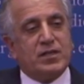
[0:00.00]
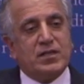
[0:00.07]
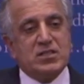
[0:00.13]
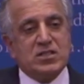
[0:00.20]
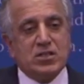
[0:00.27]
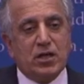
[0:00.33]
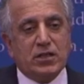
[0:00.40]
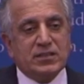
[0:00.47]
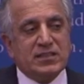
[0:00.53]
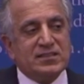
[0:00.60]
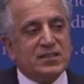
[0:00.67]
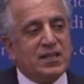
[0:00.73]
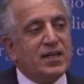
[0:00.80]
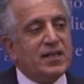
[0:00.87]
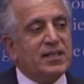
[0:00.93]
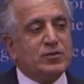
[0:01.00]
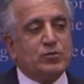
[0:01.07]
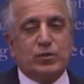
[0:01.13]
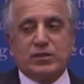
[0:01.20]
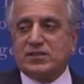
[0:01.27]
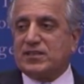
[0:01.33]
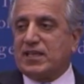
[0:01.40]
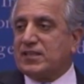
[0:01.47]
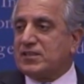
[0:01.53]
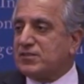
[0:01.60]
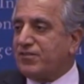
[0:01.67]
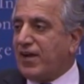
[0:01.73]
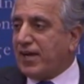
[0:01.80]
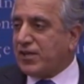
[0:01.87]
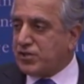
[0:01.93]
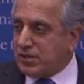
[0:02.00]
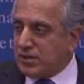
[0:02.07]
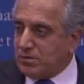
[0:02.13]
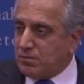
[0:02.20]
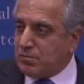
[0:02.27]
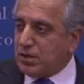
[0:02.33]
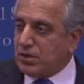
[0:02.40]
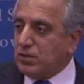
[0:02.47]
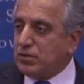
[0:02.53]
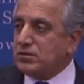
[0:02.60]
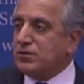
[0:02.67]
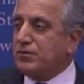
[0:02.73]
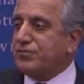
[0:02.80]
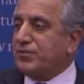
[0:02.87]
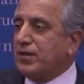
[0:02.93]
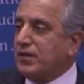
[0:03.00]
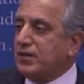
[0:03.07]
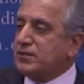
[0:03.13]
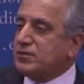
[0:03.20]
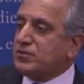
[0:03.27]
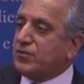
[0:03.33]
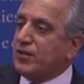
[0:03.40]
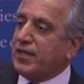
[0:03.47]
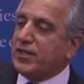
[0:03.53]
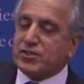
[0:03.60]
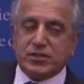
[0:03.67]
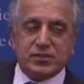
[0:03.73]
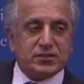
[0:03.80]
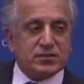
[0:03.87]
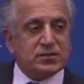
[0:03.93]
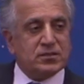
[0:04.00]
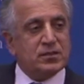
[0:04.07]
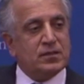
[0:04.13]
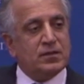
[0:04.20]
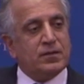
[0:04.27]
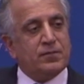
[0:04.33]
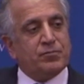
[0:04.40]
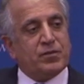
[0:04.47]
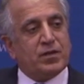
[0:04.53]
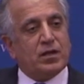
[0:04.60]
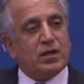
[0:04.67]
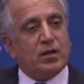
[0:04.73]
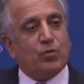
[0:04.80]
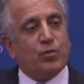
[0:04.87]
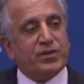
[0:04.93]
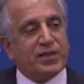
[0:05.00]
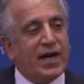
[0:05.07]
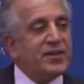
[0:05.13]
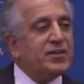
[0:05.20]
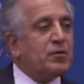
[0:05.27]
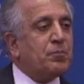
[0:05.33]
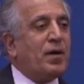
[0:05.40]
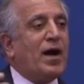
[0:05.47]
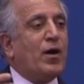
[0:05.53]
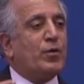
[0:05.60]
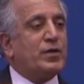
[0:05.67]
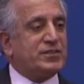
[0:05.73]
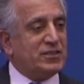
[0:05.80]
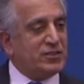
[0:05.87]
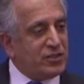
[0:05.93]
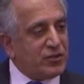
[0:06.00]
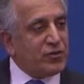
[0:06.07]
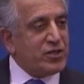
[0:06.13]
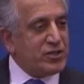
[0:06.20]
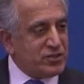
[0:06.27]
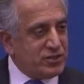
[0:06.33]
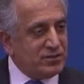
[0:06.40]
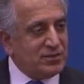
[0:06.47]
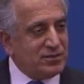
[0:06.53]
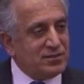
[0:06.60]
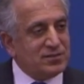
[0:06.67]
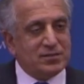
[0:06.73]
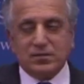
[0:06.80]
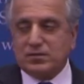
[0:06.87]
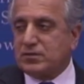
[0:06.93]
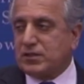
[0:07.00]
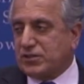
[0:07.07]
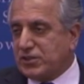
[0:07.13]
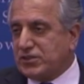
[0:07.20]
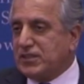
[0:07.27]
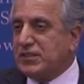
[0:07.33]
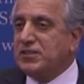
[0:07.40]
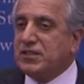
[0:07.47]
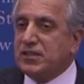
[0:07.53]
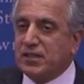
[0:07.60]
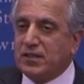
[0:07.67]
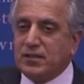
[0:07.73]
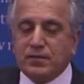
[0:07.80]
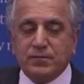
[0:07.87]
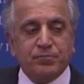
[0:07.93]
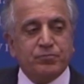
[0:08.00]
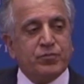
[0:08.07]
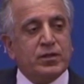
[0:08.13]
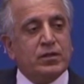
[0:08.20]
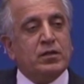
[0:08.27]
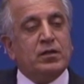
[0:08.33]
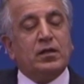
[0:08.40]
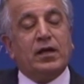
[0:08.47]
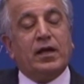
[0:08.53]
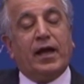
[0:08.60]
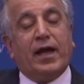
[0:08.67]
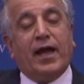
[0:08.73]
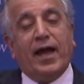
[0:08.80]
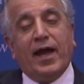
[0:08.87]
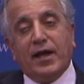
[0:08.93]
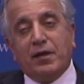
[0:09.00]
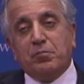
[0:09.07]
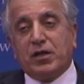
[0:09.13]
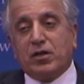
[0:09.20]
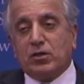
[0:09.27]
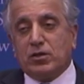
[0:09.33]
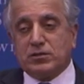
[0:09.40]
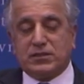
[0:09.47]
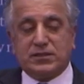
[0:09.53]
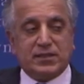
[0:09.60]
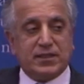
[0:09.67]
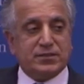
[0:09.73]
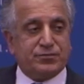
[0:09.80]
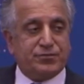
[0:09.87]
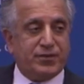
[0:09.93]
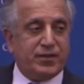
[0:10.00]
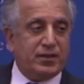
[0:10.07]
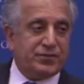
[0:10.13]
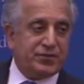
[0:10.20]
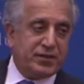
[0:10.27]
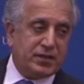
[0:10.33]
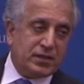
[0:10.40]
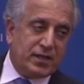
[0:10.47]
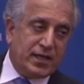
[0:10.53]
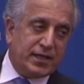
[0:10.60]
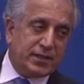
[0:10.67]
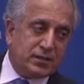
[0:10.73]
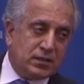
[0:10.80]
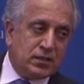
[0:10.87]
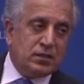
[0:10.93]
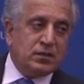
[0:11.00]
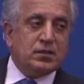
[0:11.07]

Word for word: is not entirely to its satisfaction because of its relations with other powers in the region, such as India, and because it has felt that